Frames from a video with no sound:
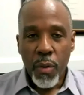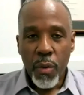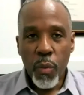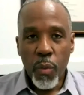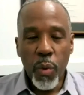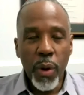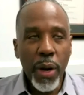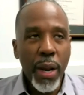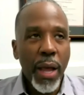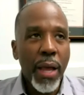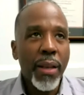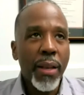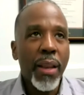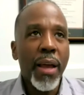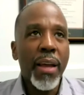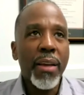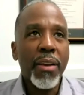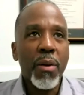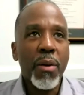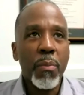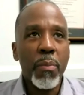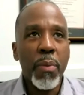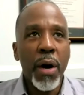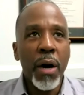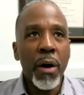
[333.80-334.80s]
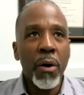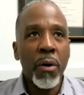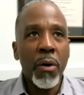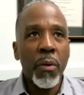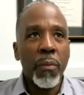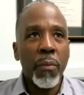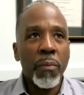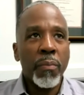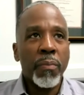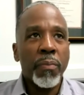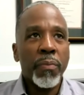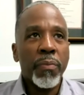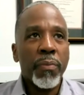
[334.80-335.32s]
What I like
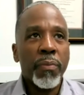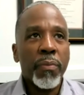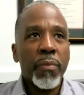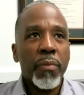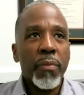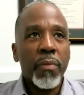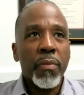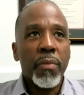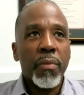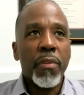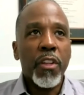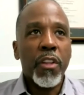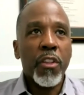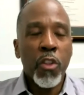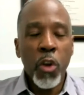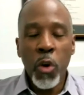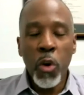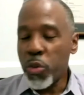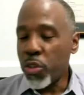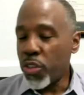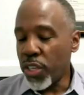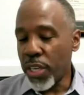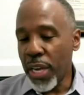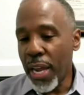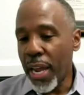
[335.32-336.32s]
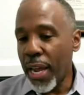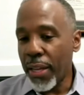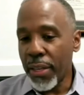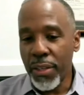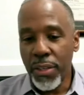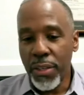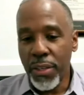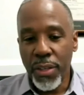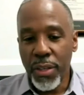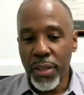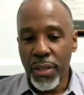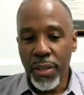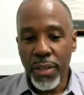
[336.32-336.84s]
about those
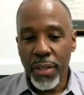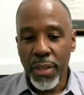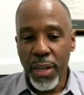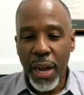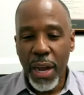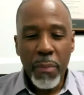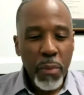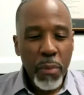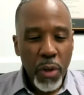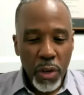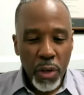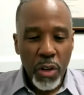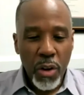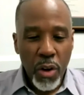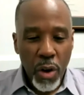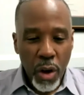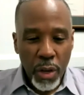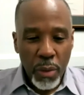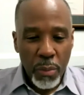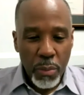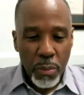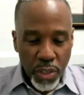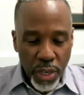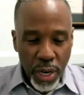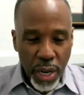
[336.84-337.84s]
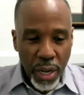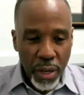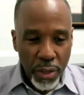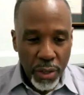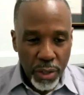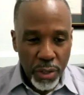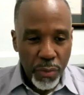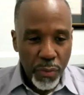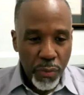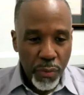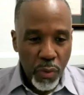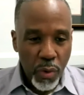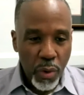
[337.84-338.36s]
challenges, I'm gonna call them
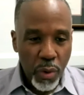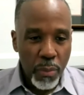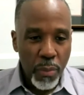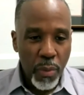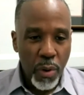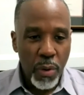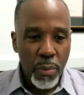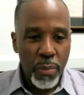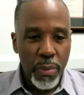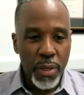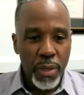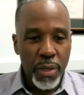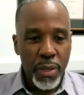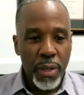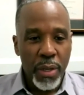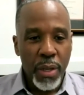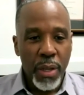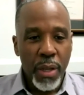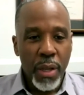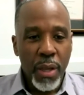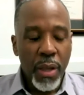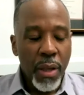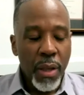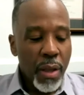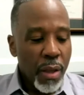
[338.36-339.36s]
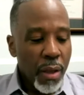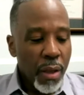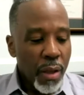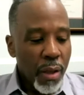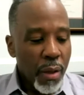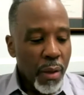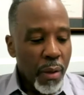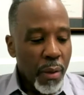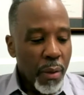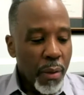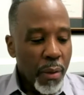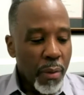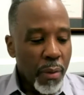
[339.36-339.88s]
challenges for a moment,
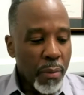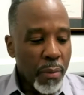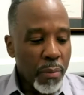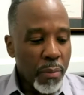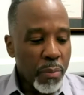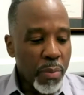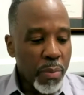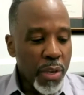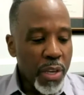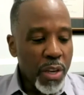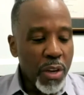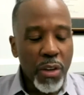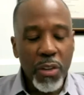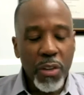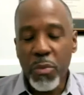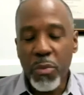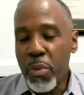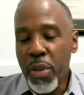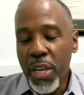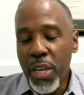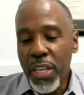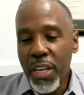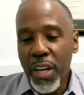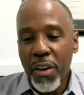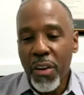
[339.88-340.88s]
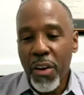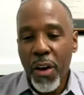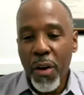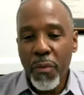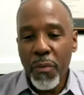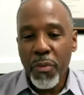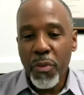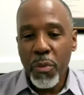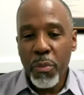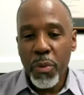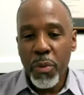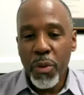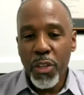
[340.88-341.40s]
because being
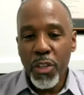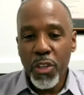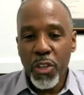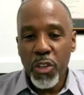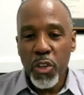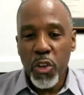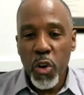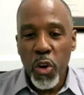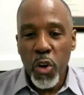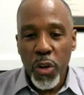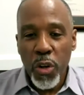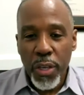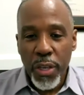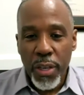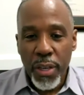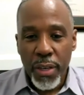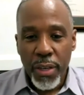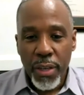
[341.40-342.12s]
uncomfortable is good.